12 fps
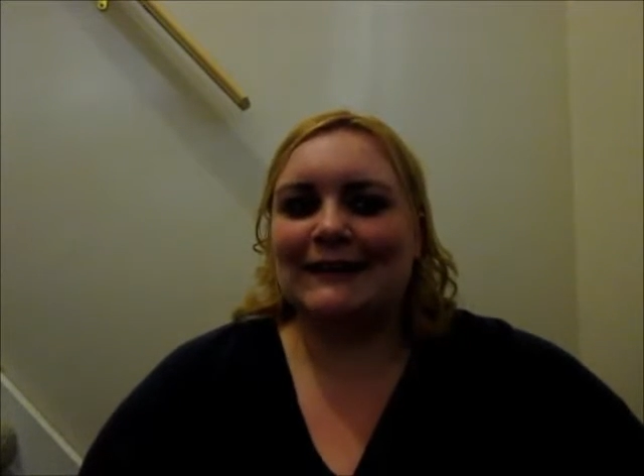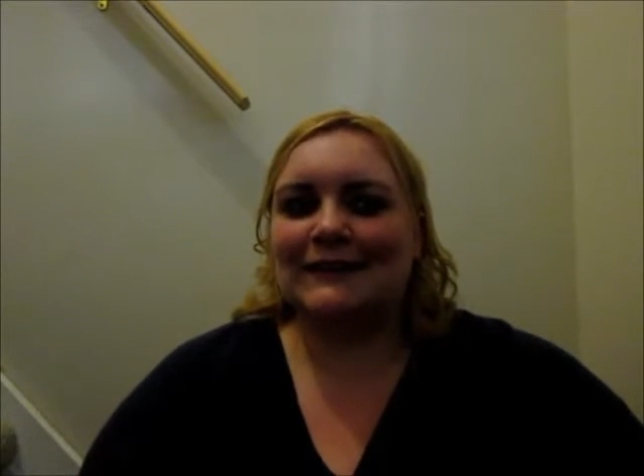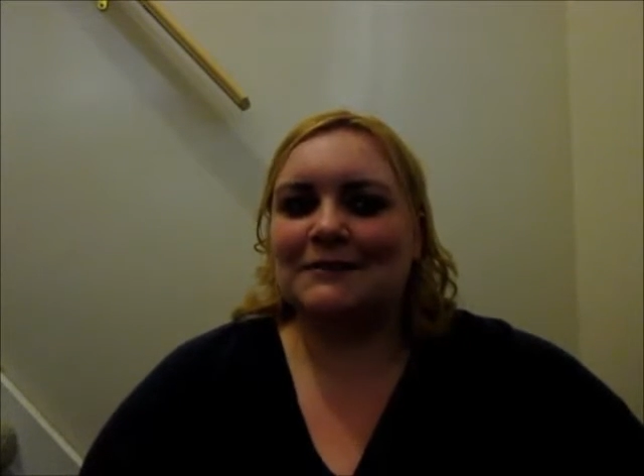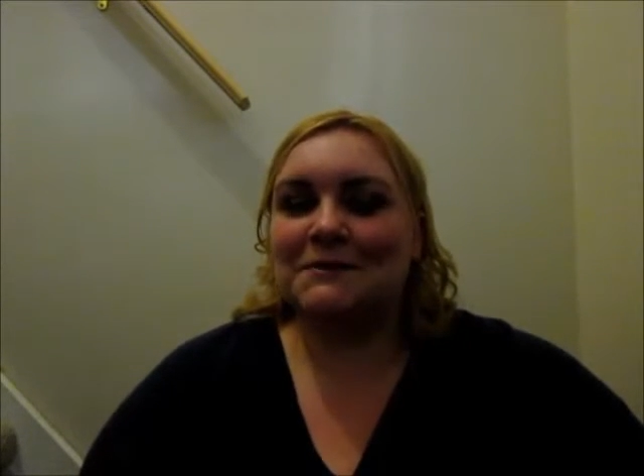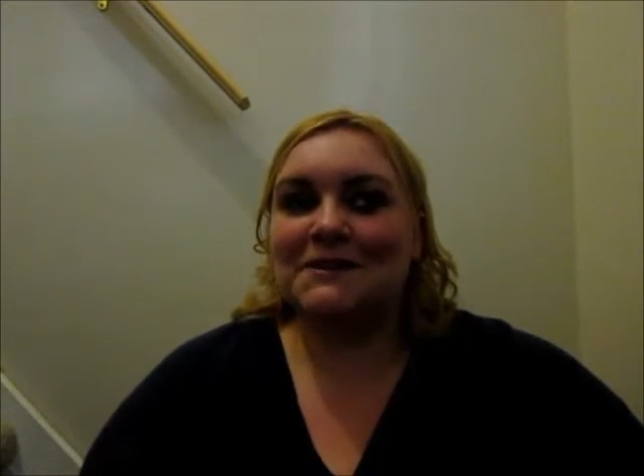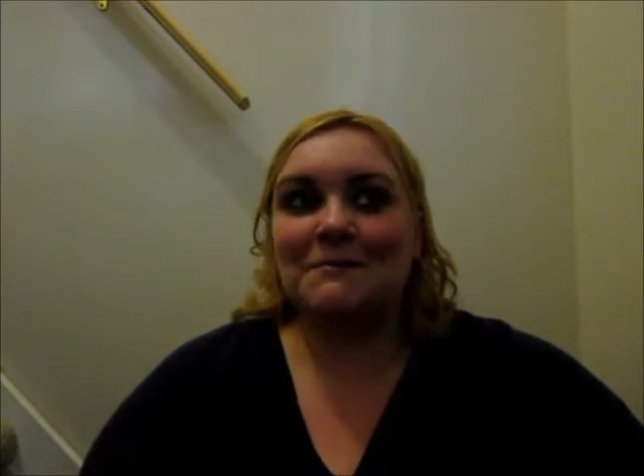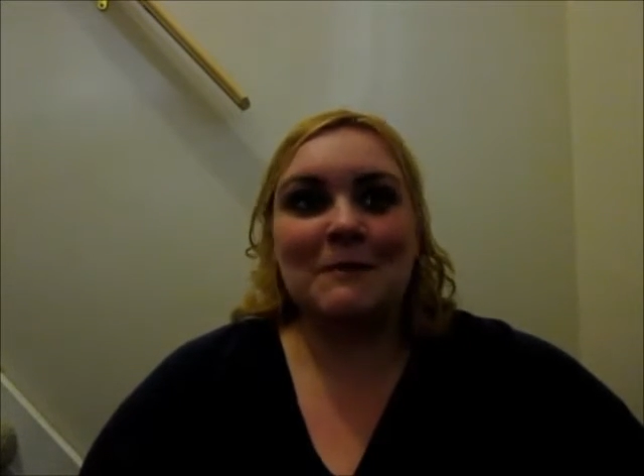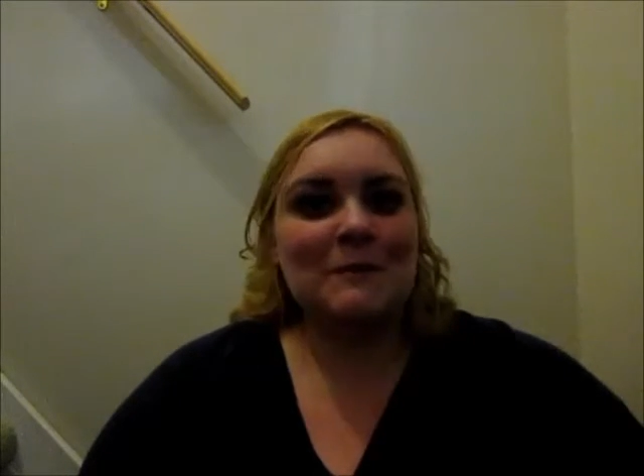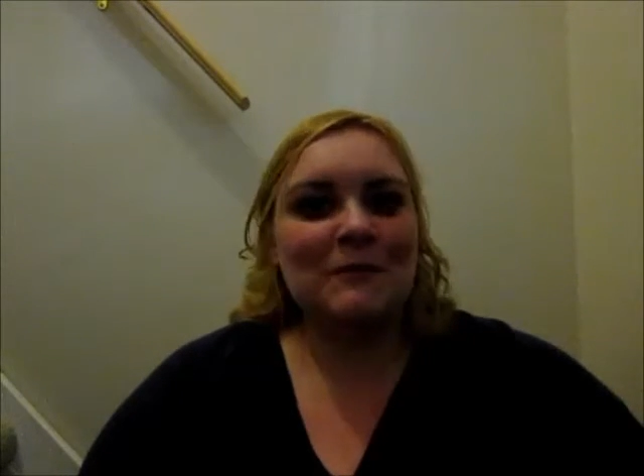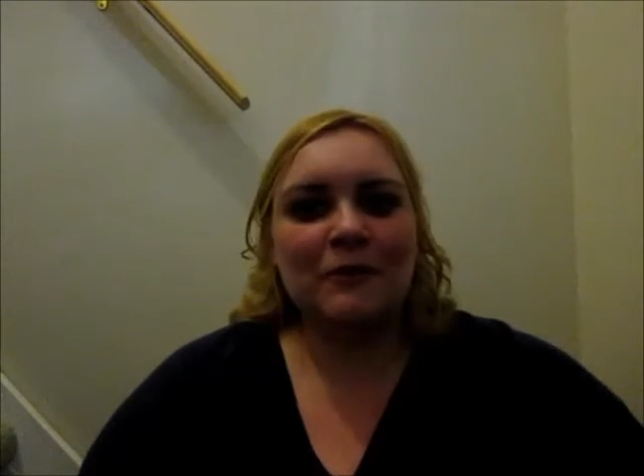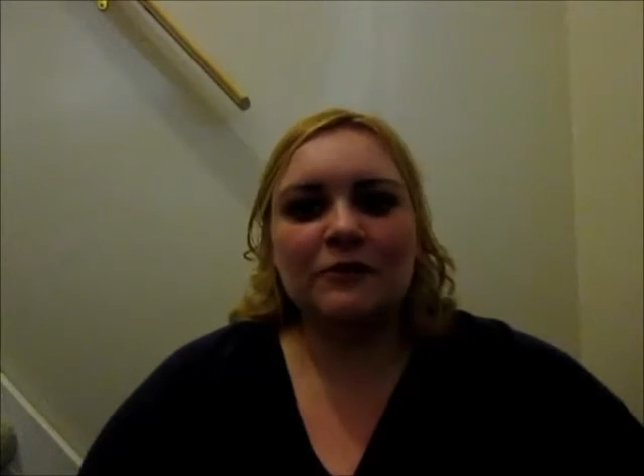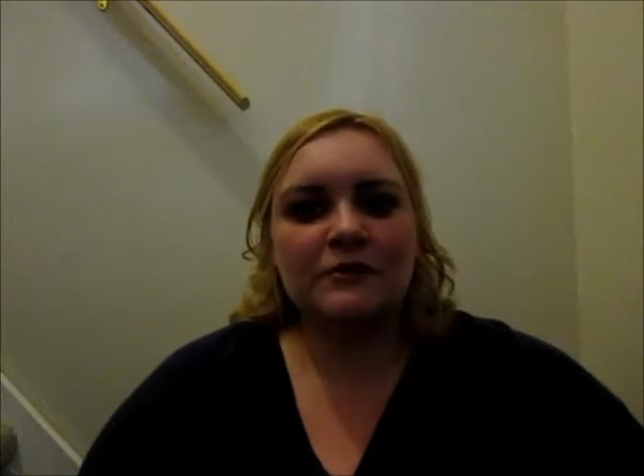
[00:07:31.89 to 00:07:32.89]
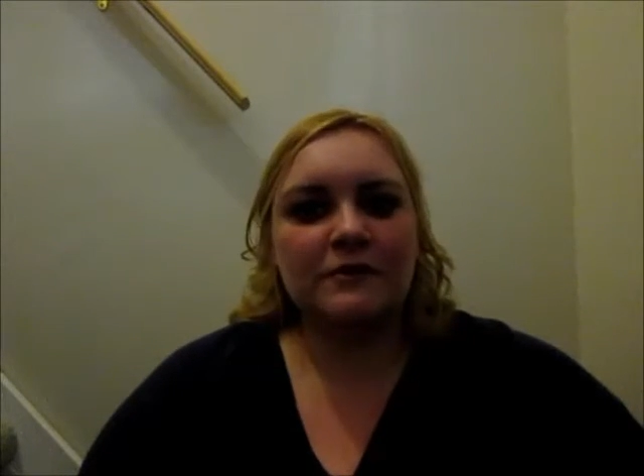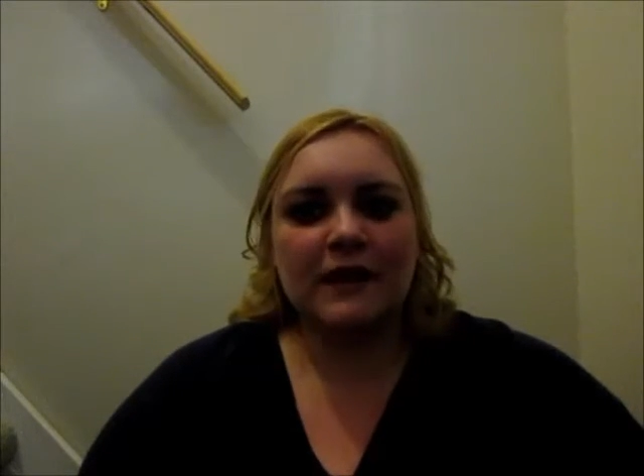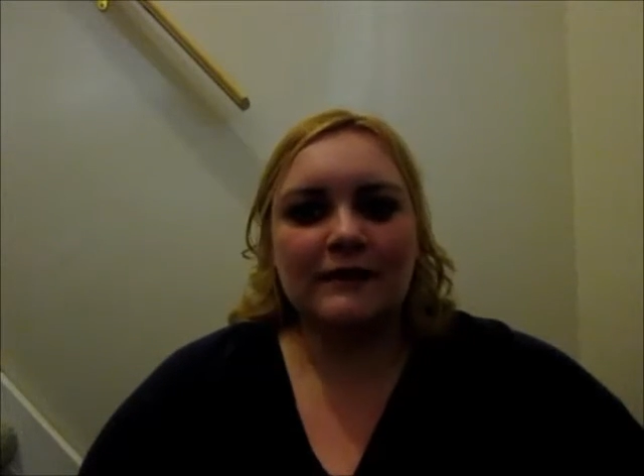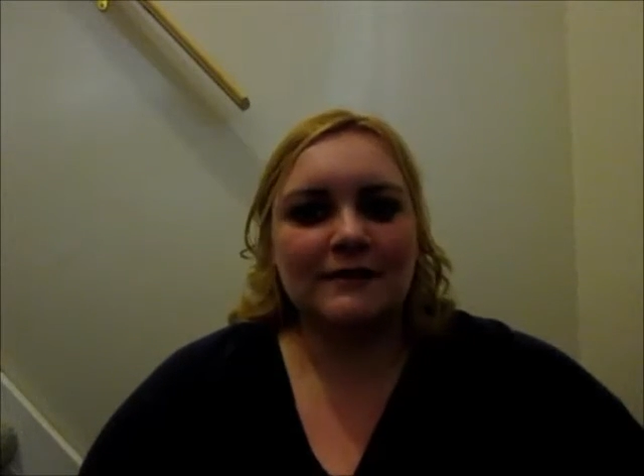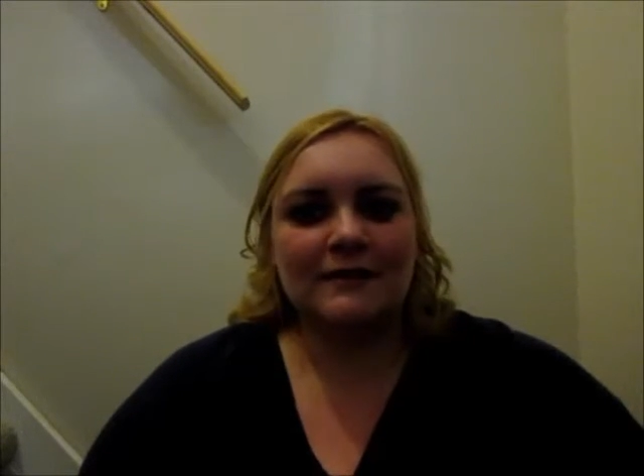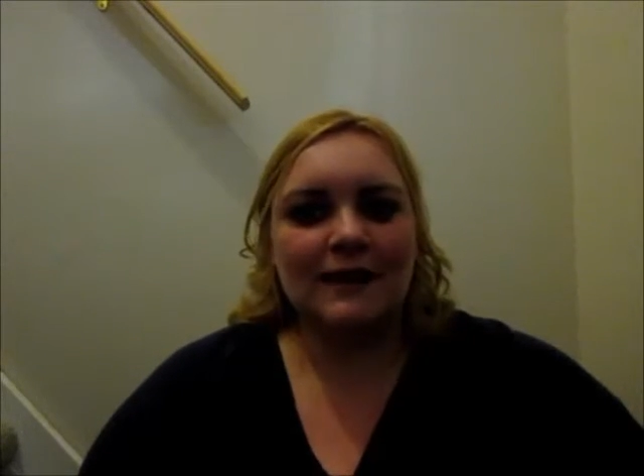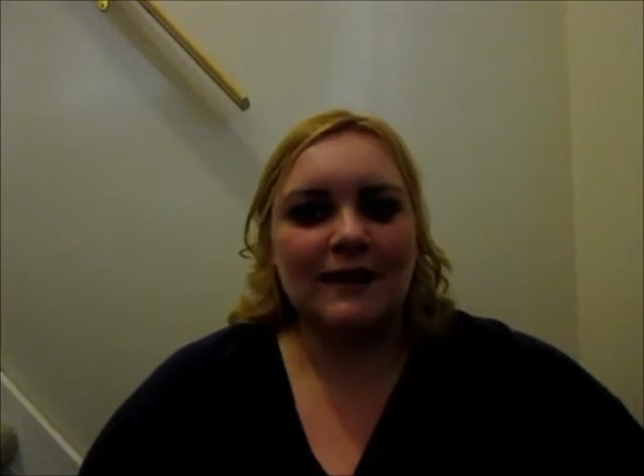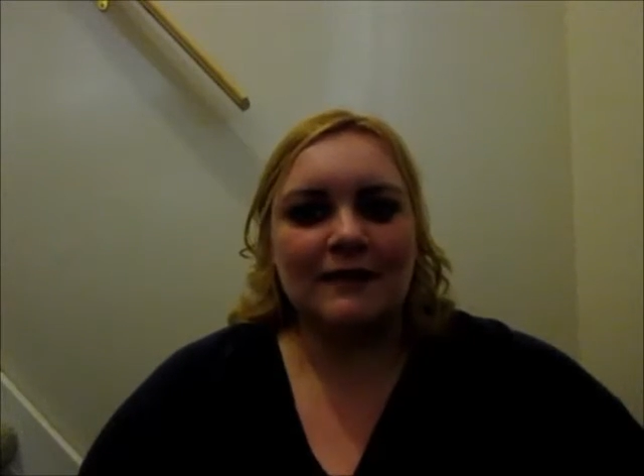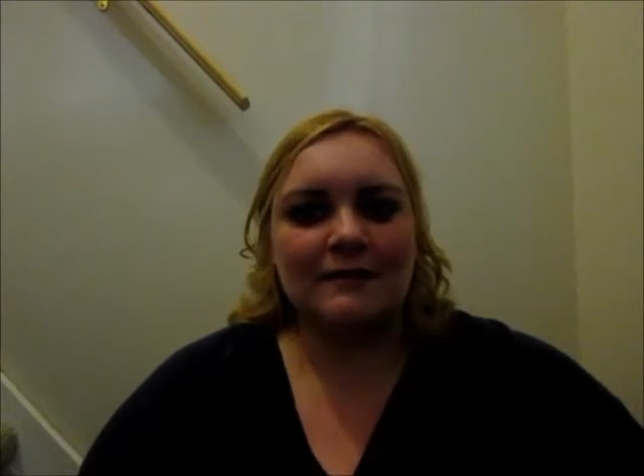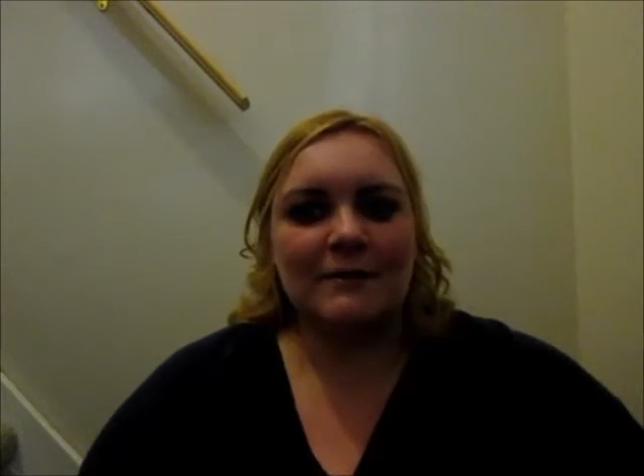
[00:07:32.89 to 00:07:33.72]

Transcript: this must have been before 2008,